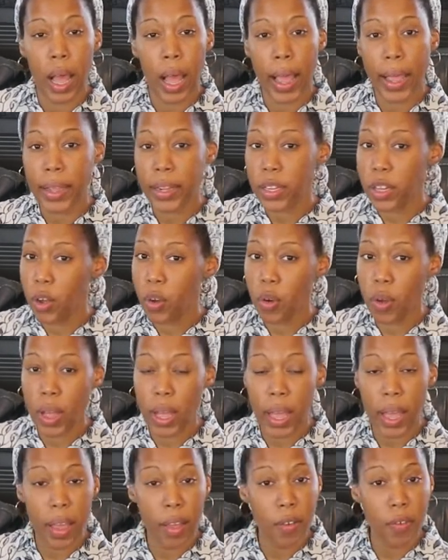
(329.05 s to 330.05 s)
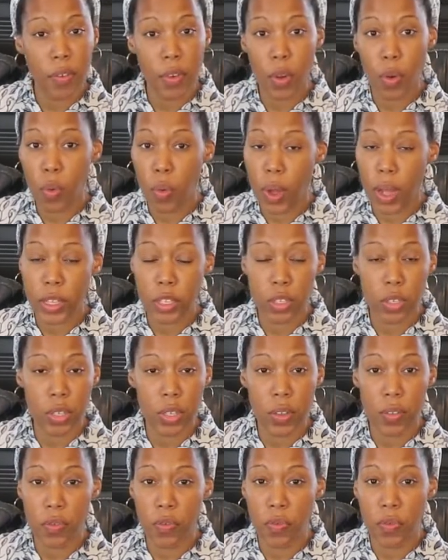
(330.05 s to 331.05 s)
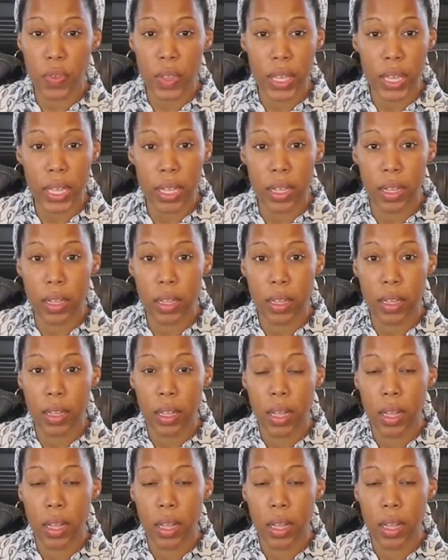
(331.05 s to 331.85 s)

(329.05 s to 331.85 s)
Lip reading: I don't ever want you to feel